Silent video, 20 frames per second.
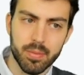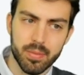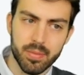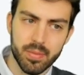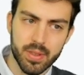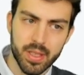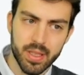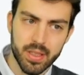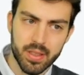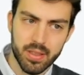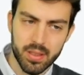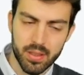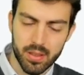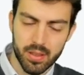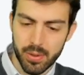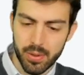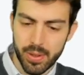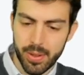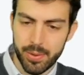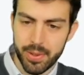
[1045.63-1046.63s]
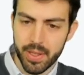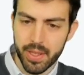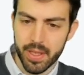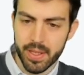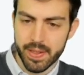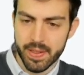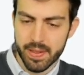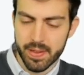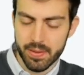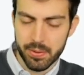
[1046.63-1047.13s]
That's where we're
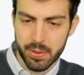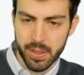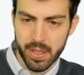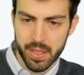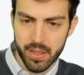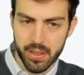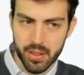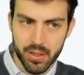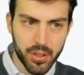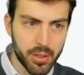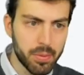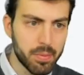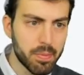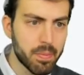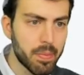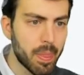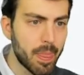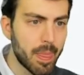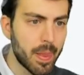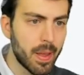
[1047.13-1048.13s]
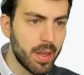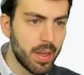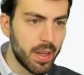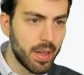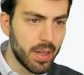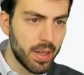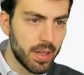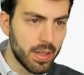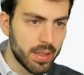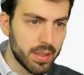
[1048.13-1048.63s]
at right now.
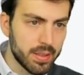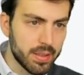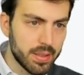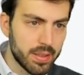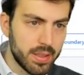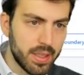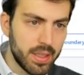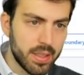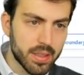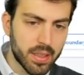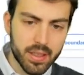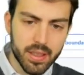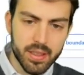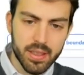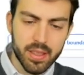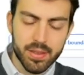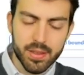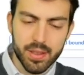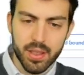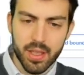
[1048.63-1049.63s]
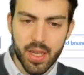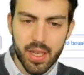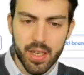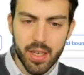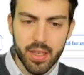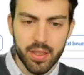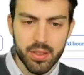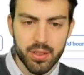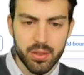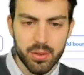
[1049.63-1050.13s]
These are the different
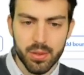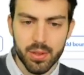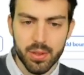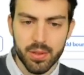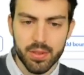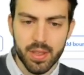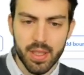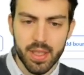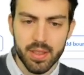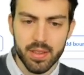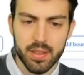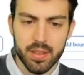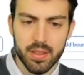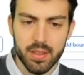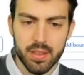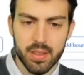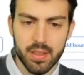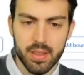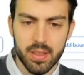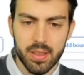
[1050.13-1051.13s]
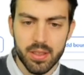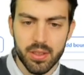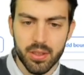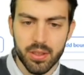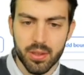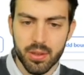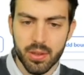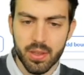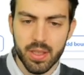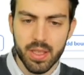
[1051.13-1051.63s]
areas you defined in
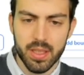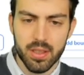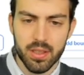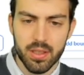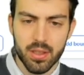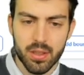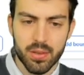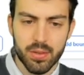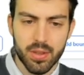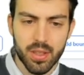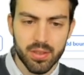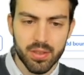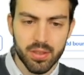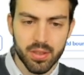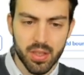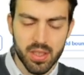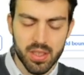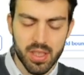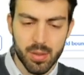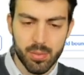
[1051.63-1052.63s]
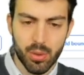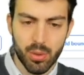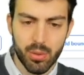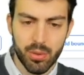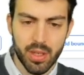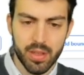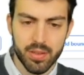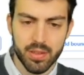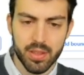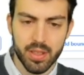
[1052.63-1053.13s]
your CAD software. For example, we
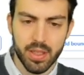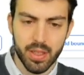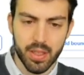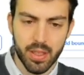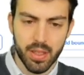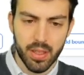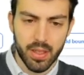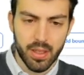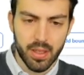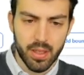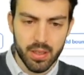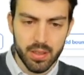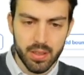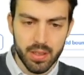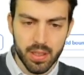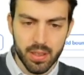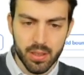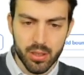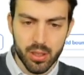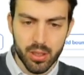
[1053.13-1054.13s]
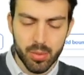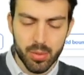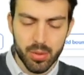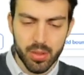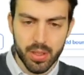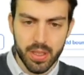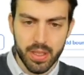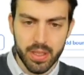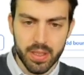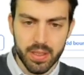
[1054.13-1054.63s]
have the copper
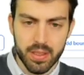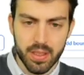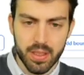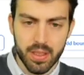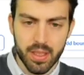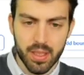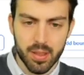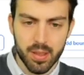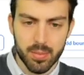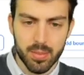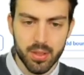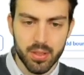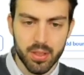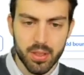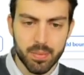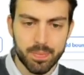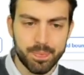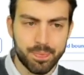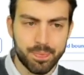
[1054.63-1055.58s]
heatsink at the bottom.